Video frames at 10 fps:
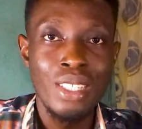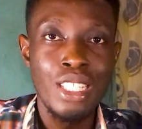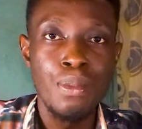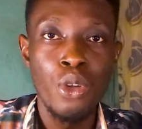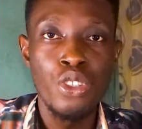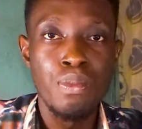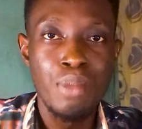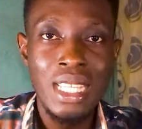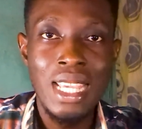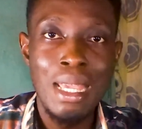It must
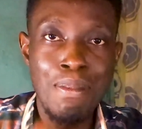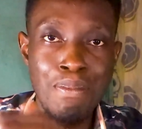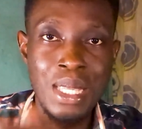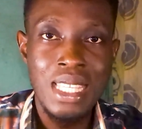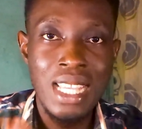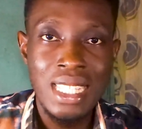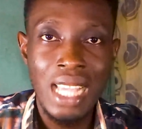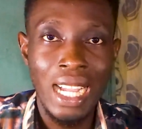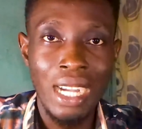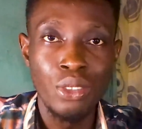be a business
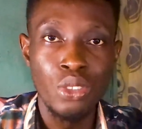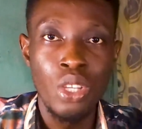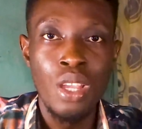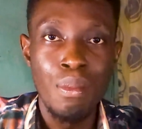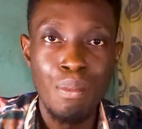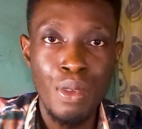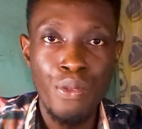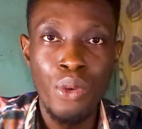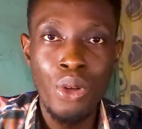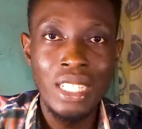account
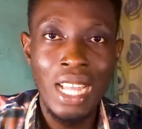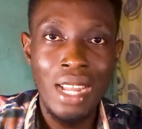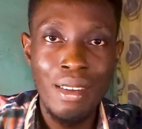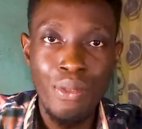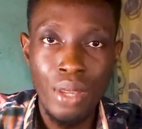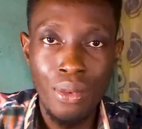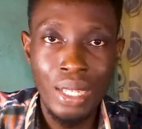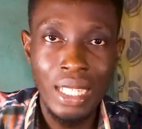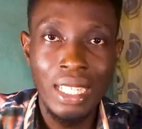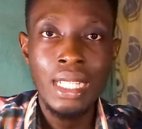before that
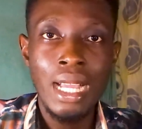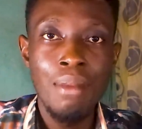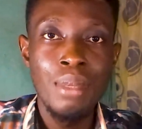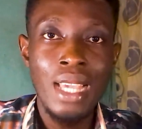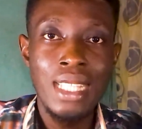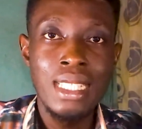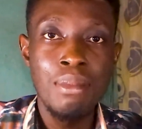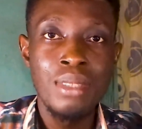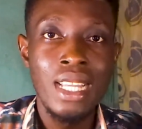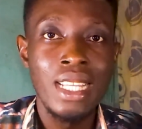referee can be
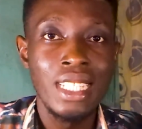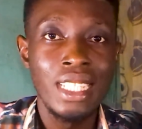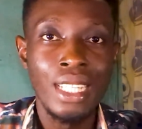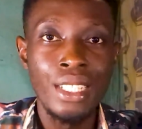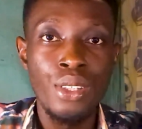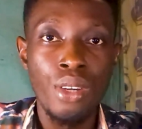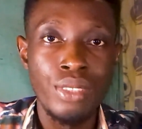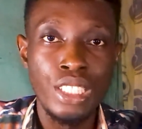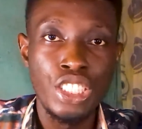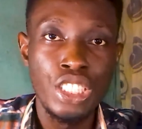accepted in any of
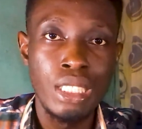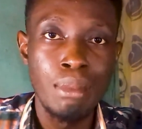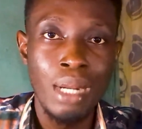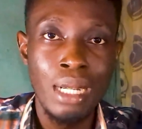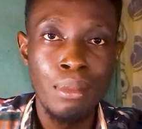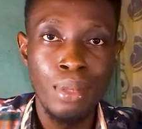the GT Bank